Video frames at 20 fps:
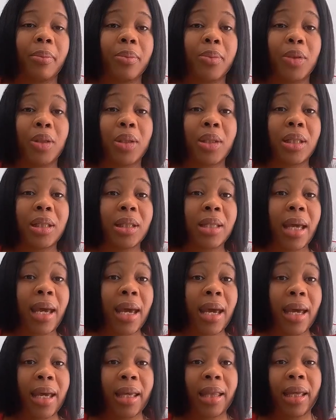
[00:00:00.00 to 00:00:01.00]

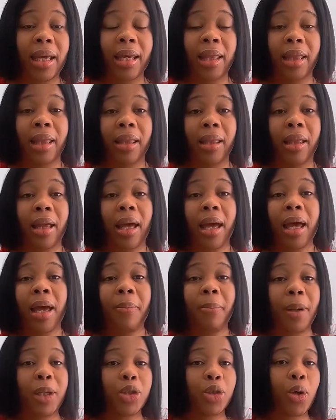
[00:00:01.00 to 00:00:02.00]
staying in a
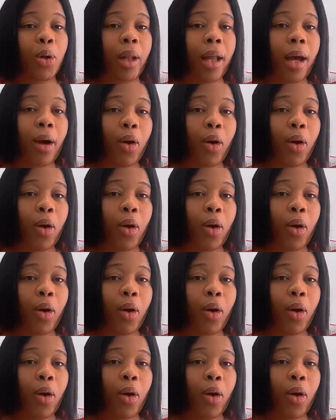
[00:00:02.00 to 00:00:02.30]
particular